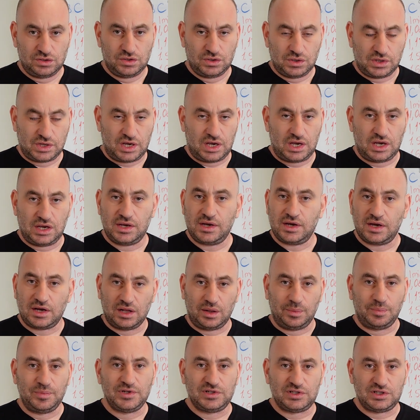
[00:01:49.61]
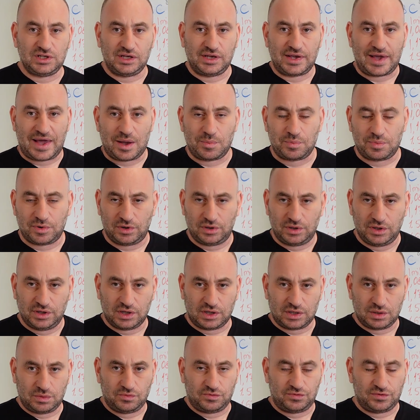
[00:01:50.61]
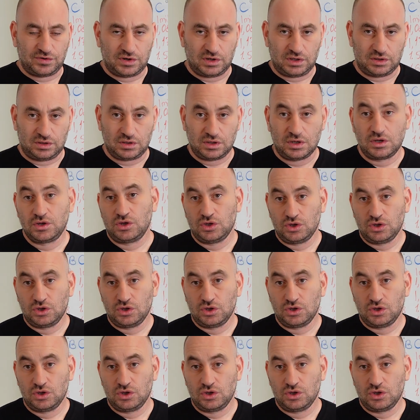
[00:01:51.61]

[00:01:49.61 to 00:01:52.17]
Okay, LBC Capital Income Fund.